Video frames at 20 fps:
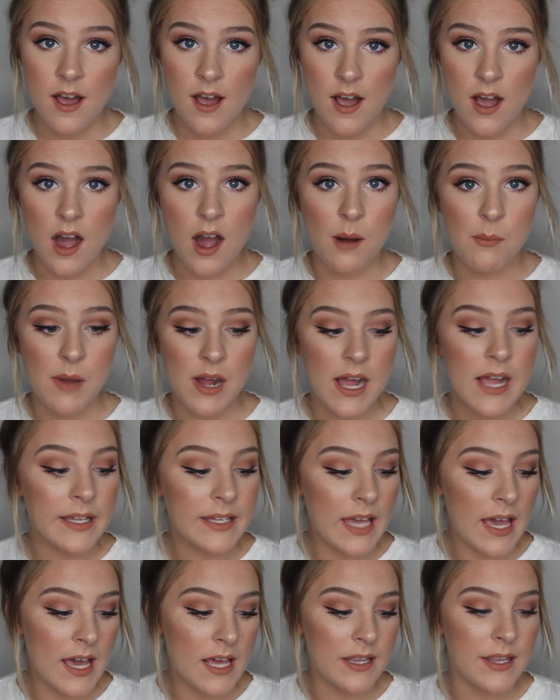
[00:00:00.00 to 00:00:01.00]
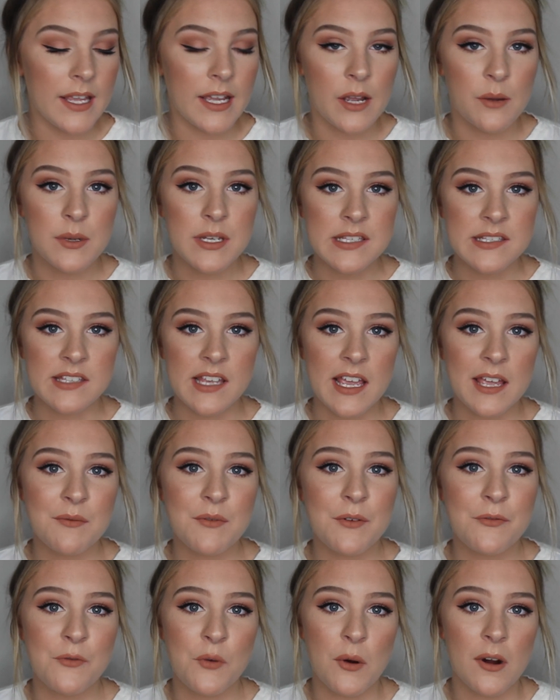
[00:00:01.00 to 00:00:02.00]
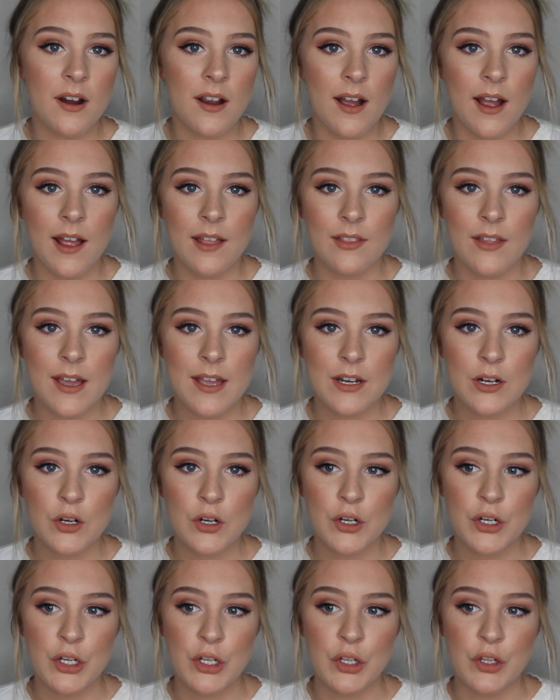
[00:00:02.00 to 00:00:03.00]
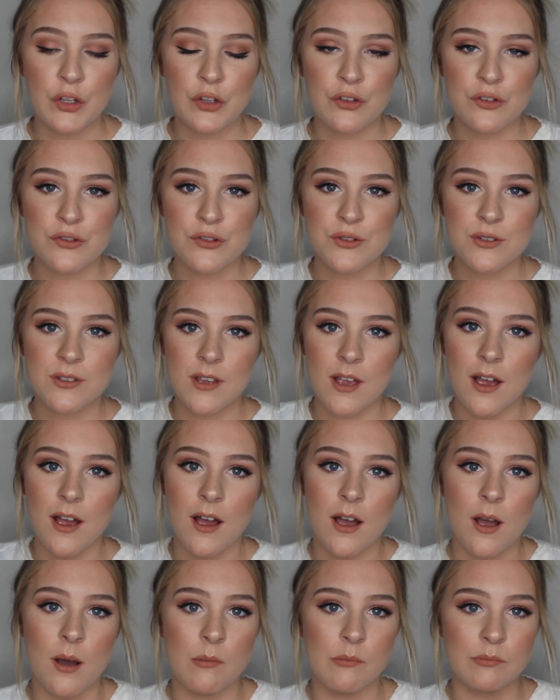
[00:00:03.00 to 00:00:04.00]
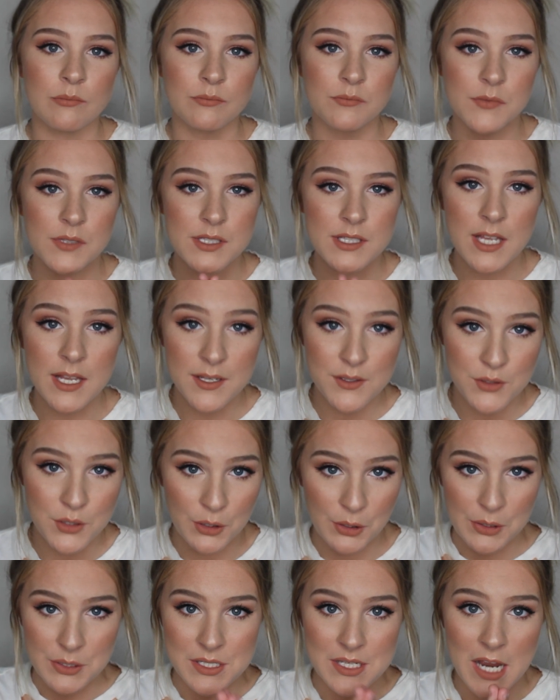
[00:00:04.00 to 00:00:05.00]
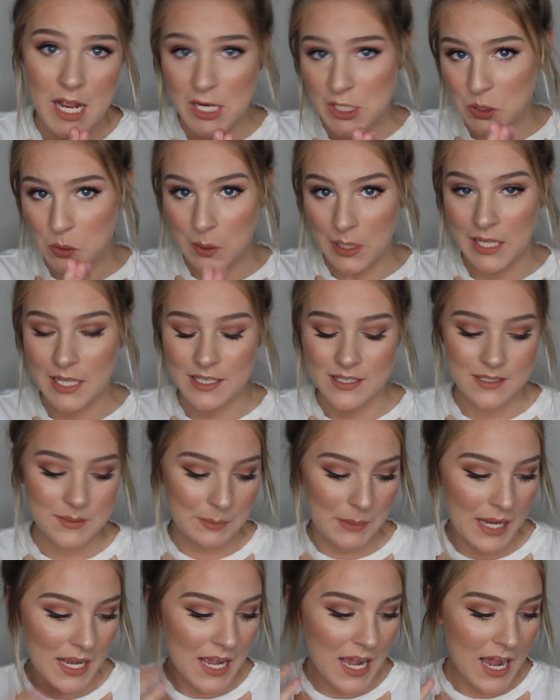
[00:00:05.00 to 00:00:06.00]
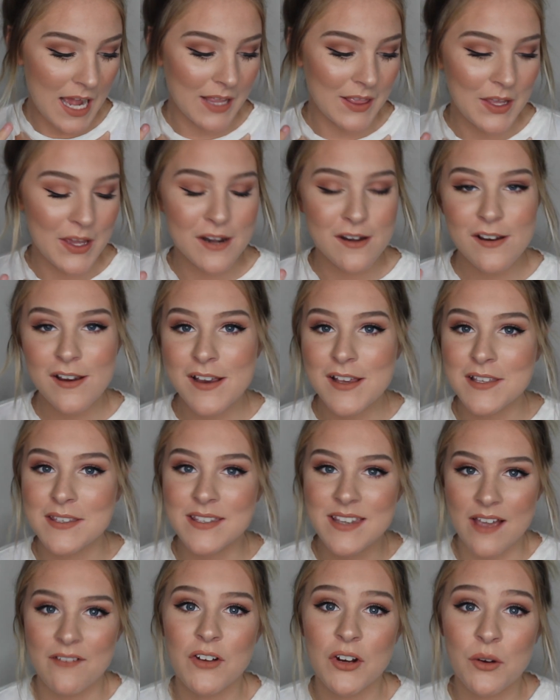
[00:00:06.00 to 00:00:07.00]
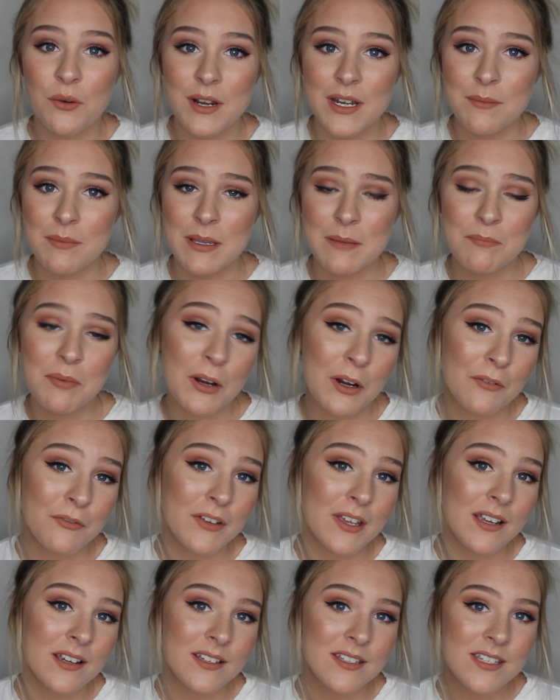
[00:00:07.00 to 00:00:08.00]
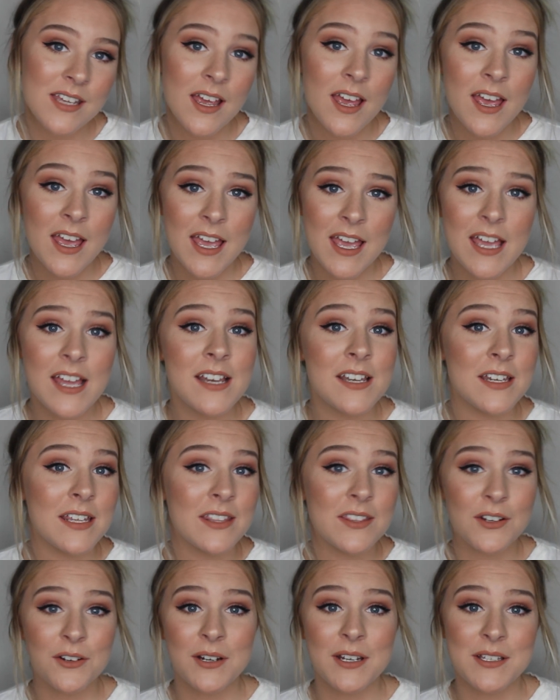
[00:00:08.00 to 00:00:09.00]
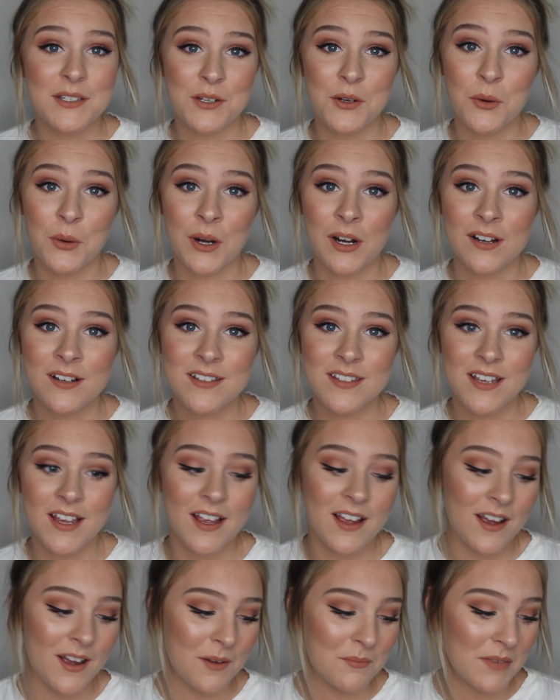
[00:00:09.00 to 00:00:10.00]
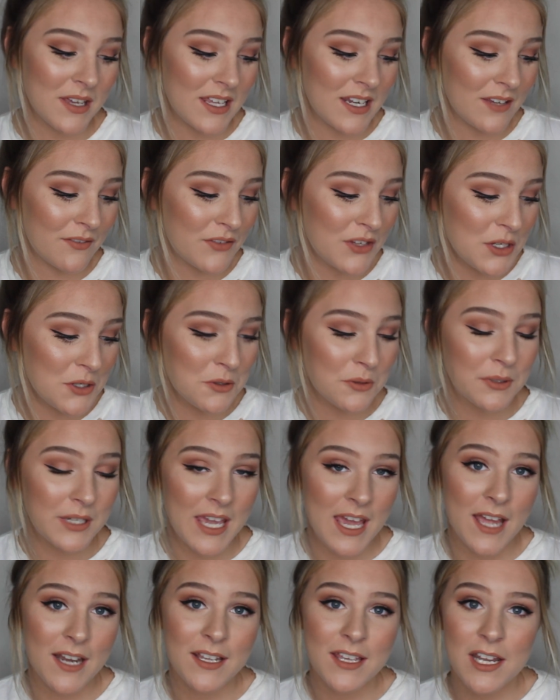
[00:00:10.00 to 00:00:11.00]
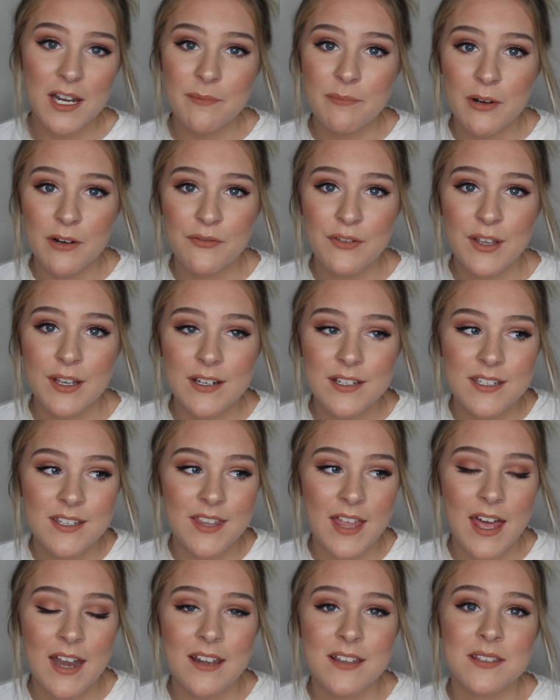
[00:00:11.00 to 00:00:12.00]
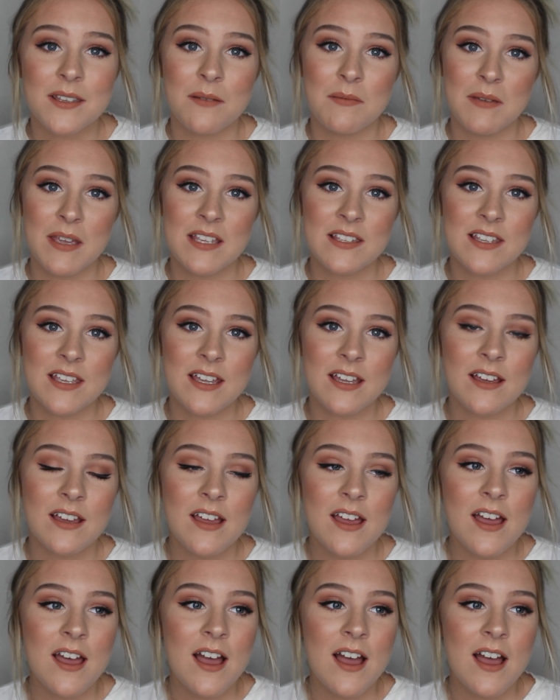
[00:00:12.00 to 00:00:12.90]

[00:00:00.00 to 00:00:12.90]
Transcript: Again, like I was saying before, eyeliner is sisters, not twins. My eyeliner is never going to be perfect, and neither is yours. And if you can get it perfect, that is amazing.